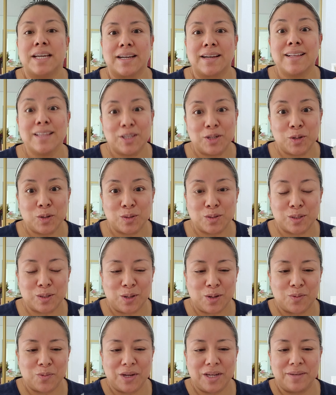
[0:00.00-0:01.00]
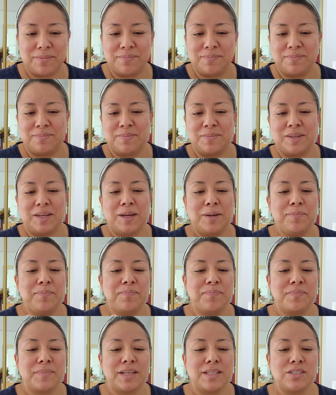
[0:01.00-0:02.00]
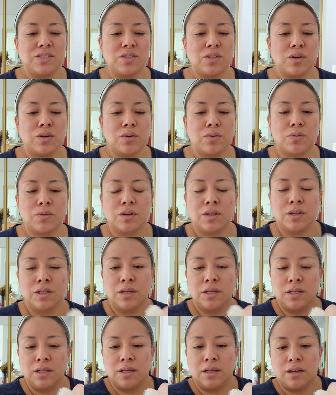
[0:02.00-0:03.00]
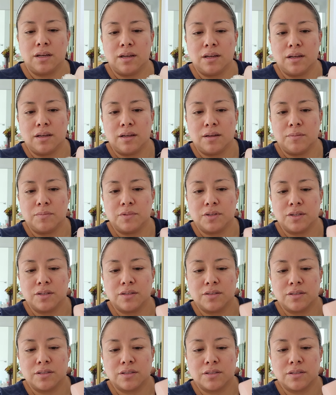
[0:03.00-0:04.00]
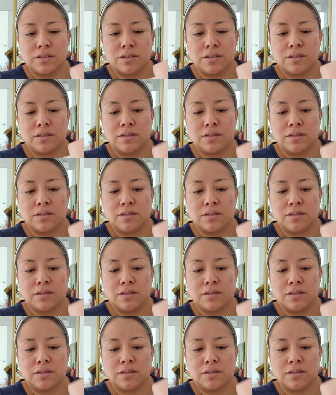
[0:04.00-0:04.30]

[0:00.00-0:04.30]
a little goes a long way. Okay, and so I'm gonna just,